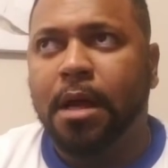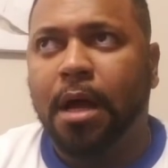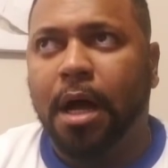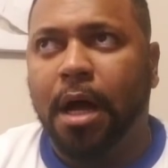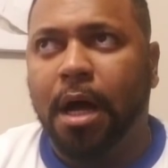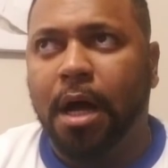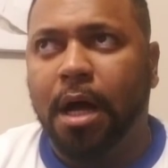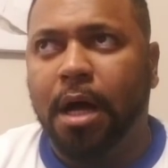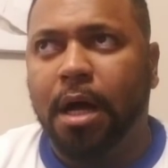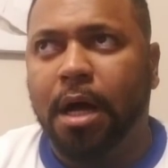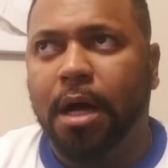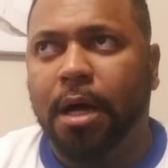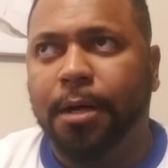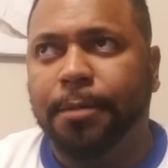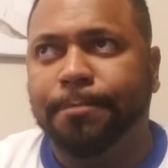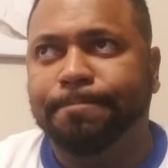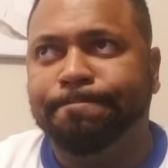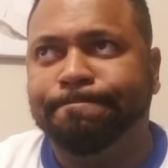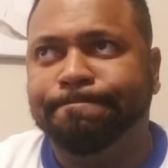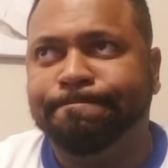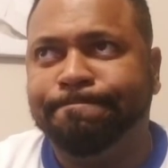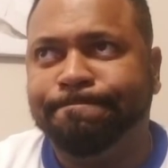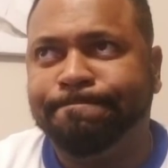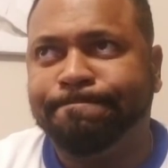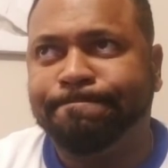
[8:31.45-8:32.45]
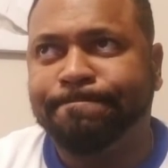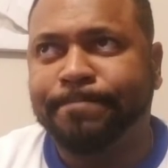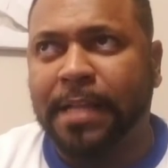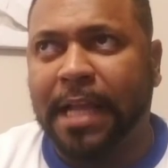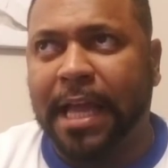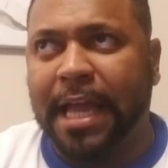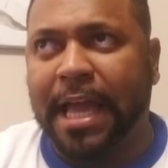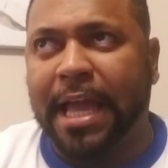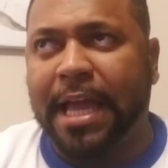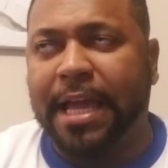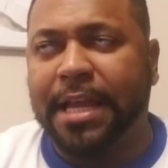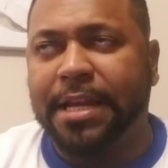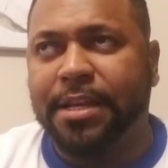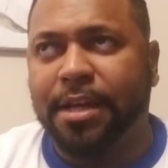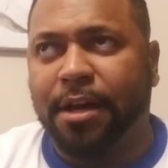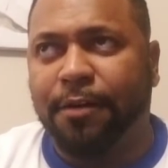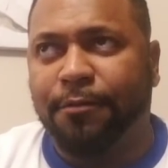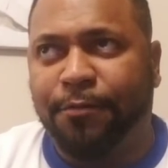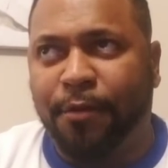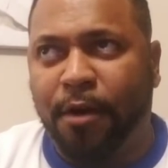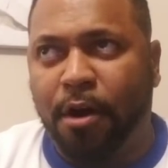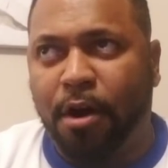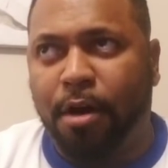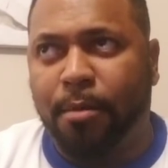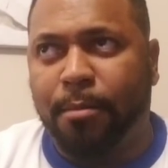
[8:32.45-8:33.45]
And a
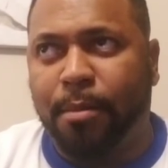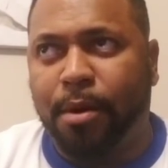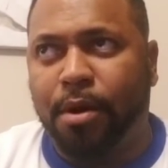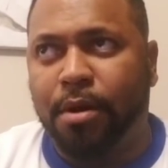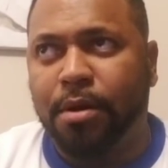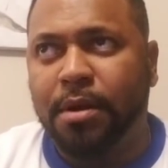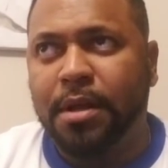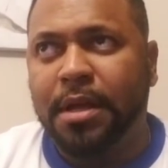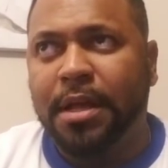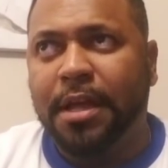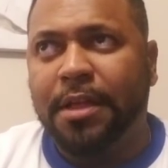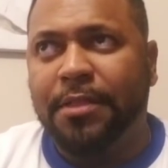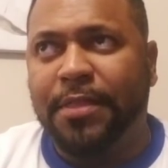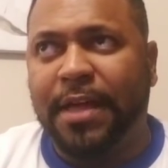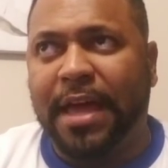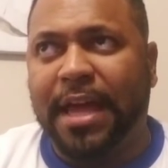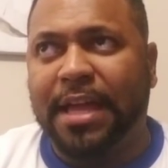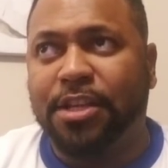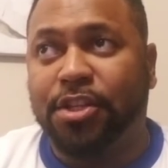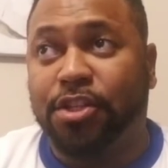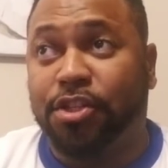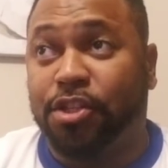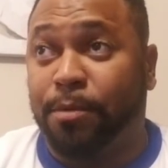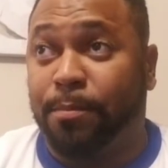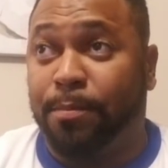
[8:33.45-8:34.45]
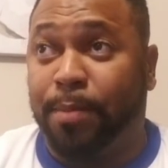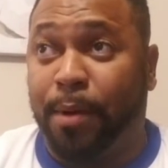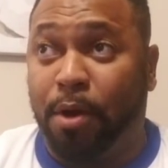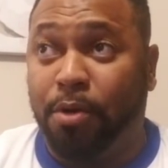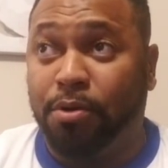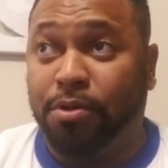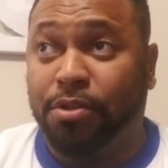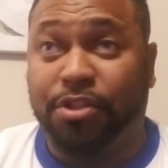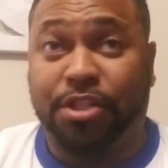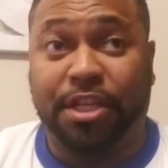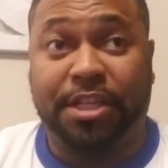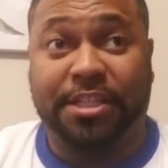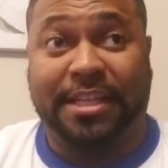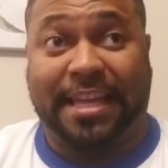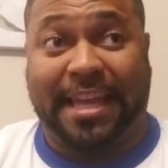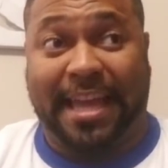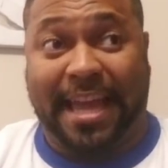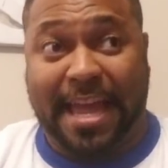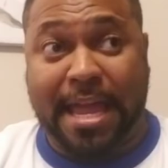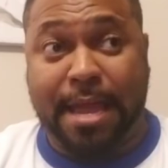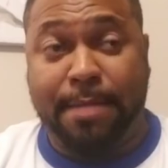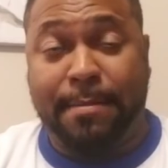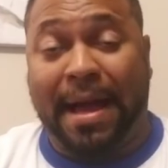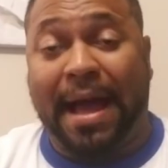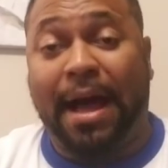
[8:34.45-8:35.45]
farmer that just
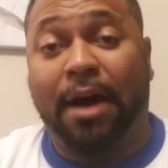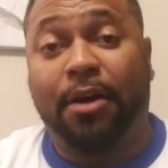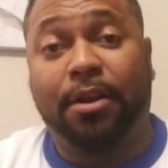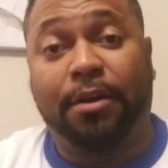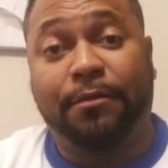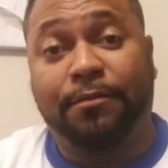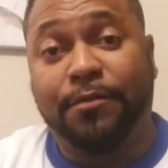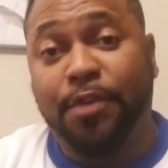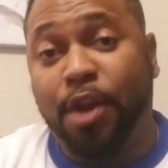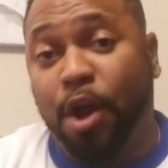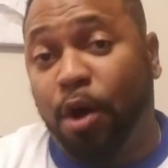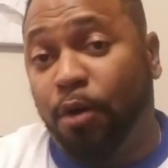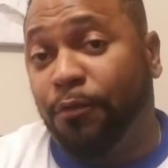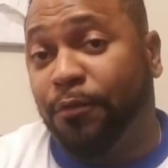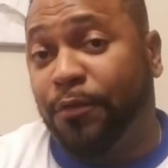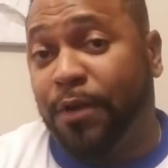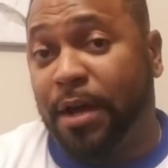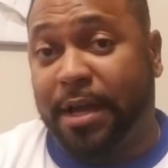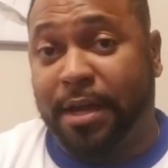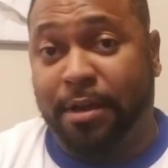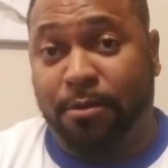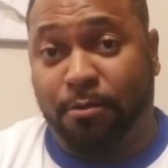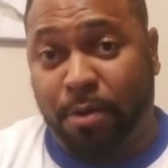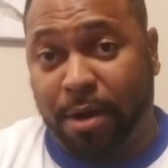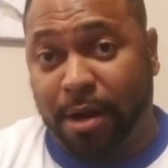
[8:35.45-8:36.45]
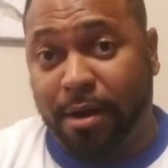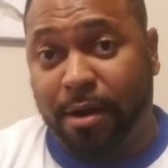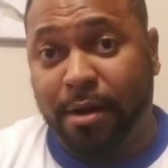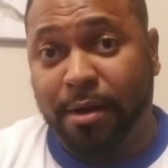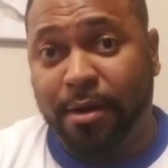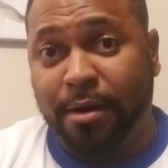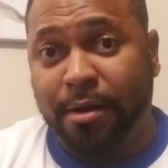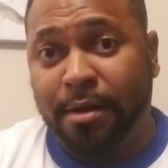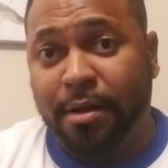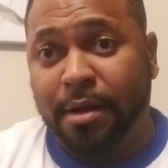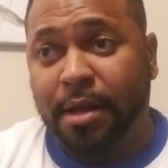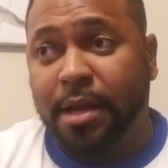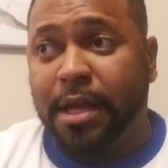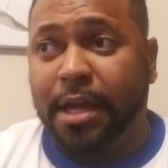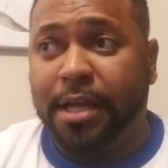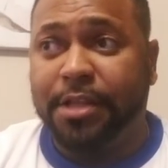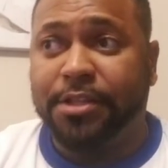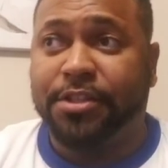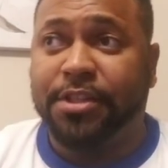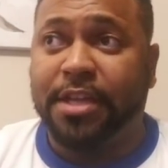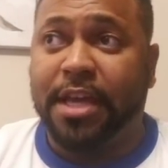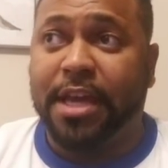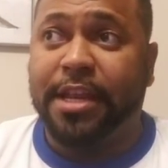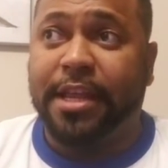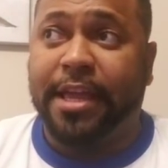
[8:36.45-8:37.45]
came out of no fucking where and
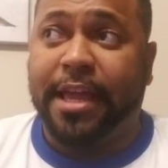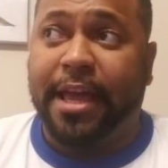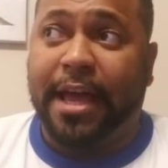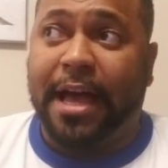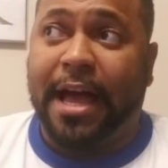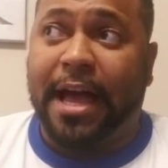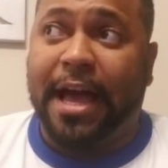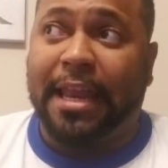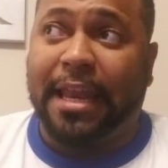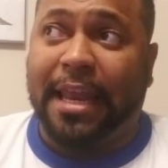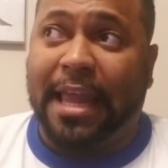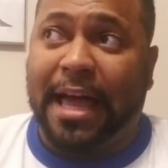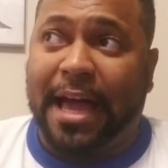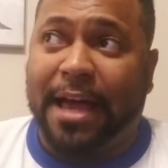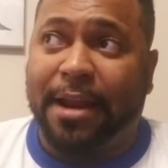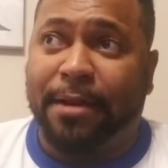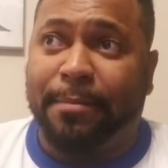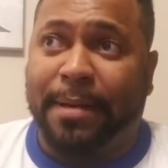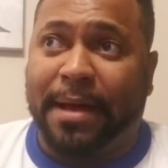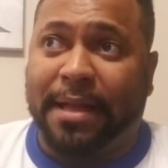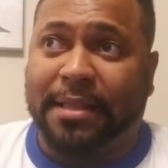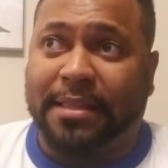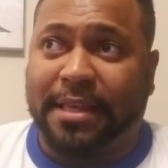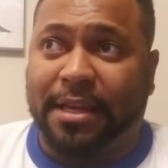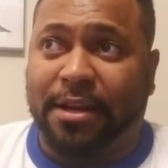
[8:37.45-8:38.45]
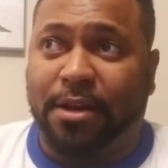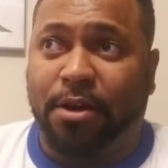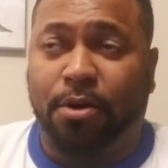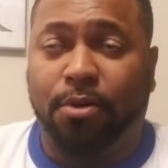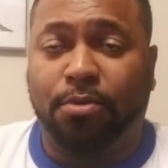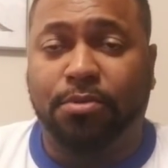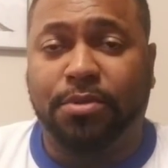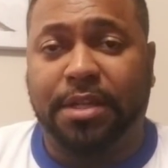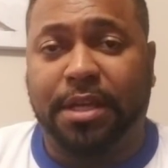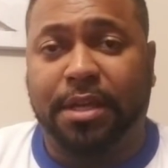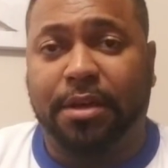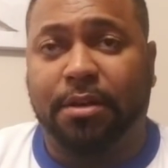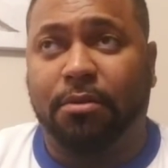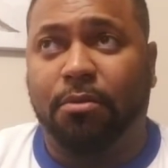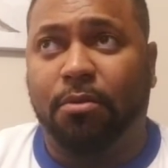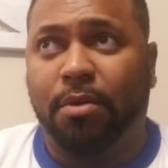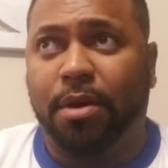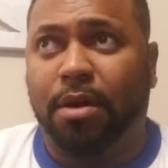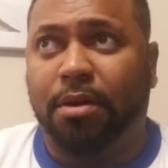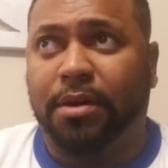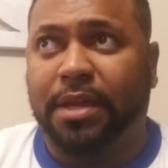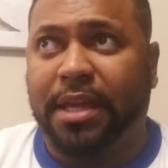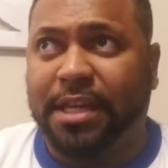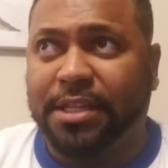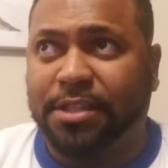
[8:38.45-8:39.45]
said, yeah, I lied about that whole deal.
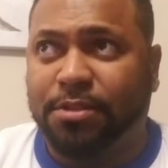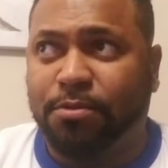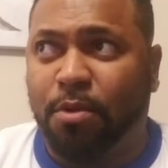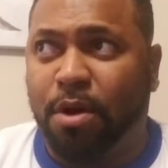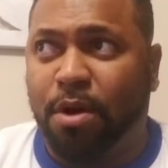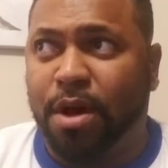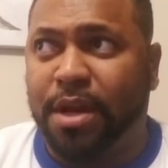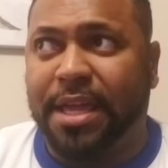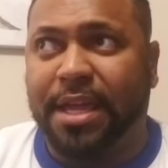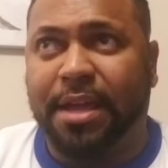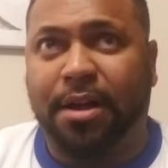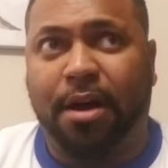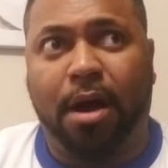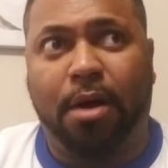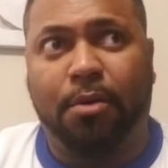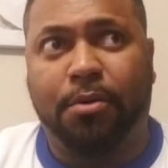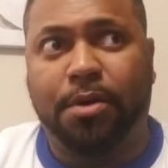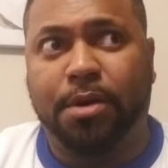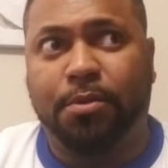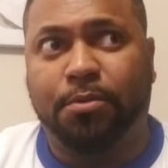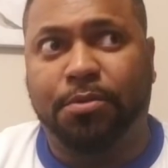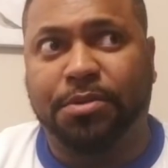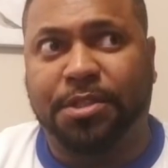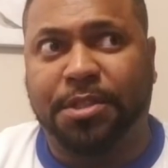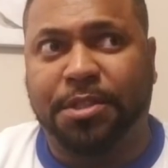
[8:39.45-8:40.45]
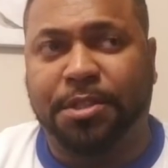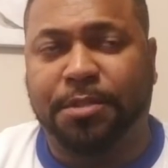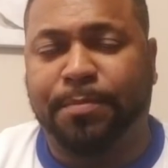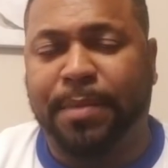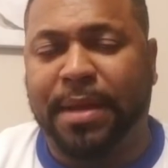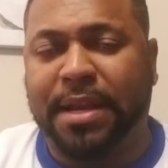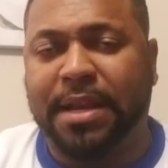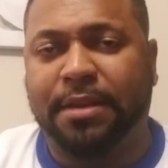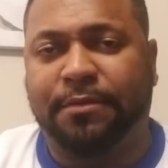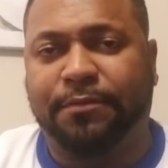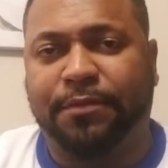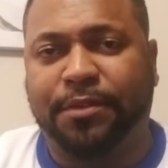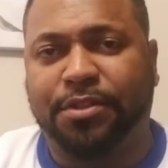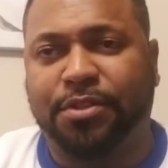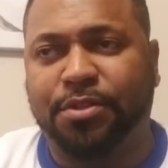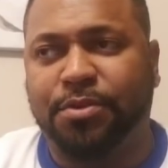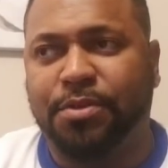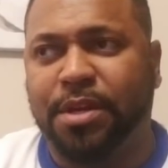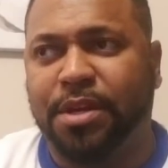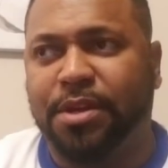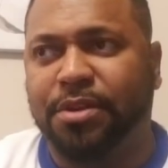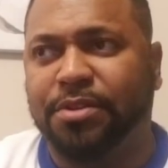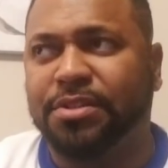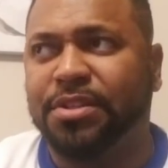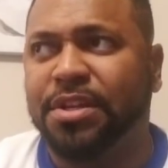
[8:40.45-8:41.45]
Well, guess what? He already was suspended for 2
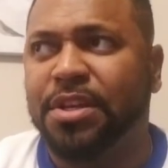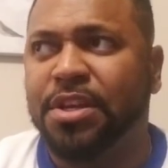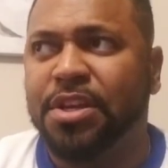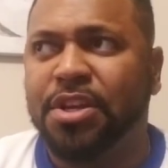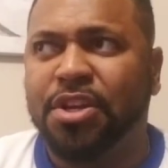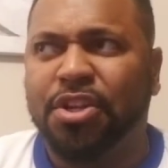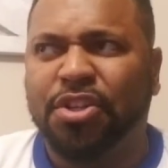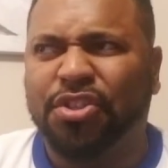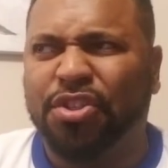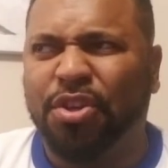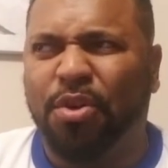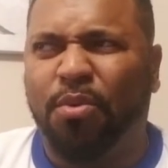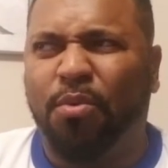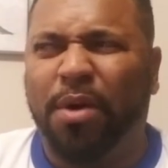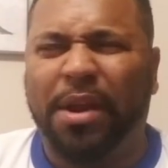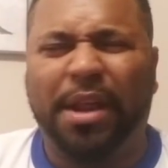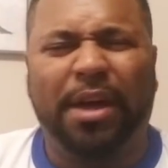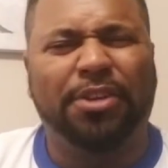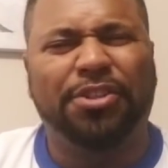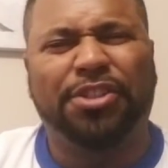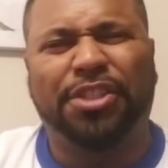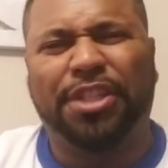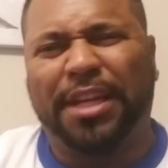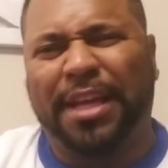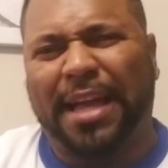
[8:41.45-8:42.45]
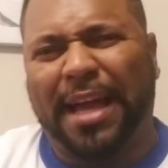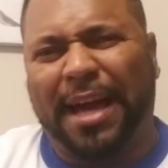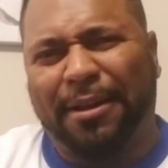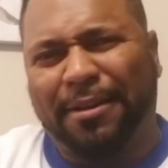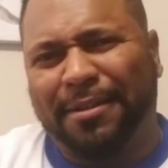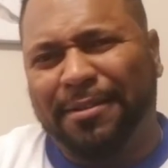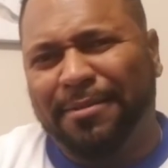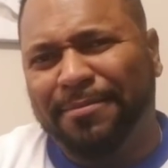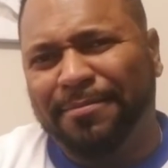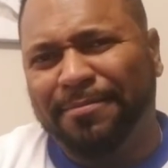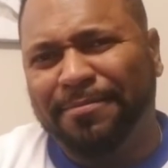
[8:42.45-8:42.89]
years. So what else you got?